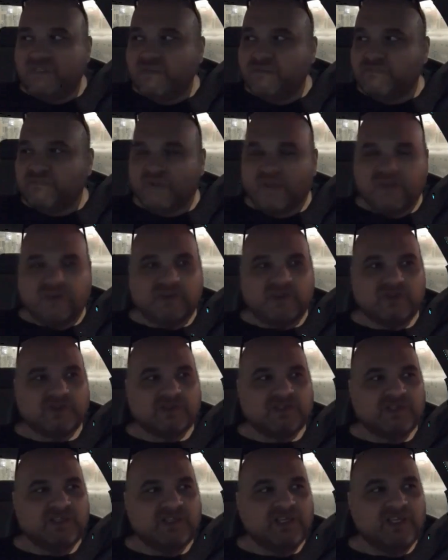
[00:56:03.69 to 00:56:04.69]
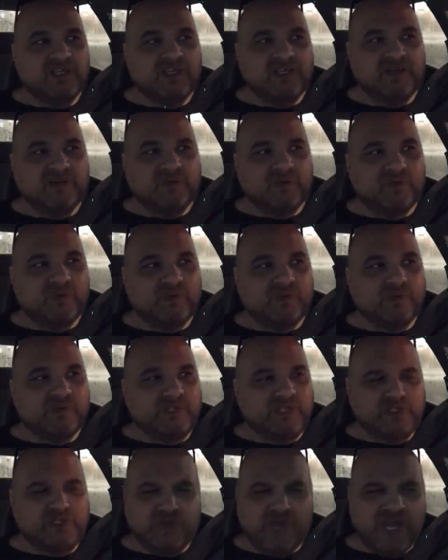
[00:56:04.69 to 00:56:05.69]
Brother, goes,
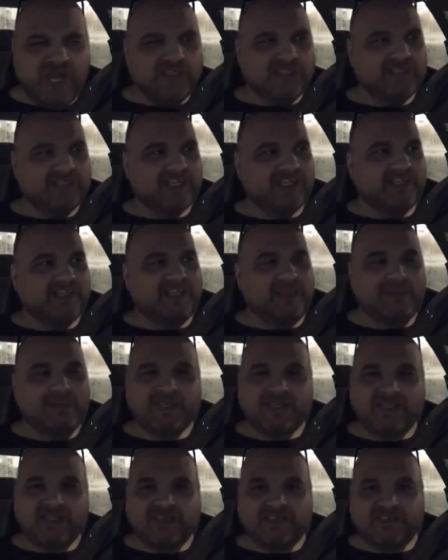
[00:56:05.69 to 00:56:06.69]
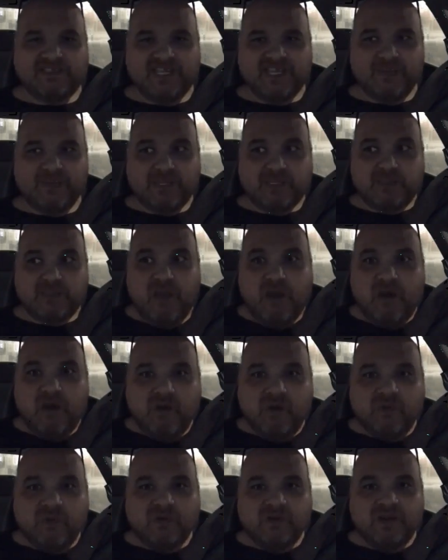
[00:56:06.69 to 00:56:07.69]
did you guys like gimmick the stick? I'm like,
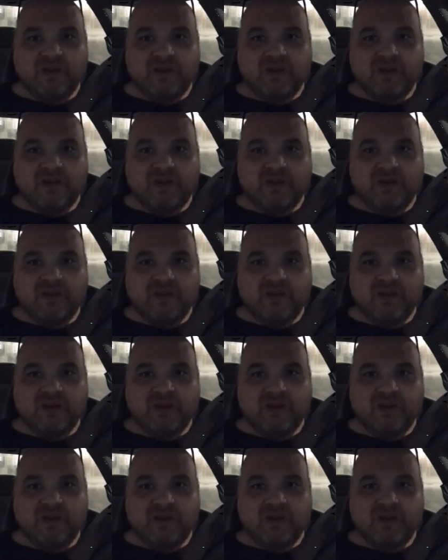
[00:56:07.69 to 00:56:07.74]
no.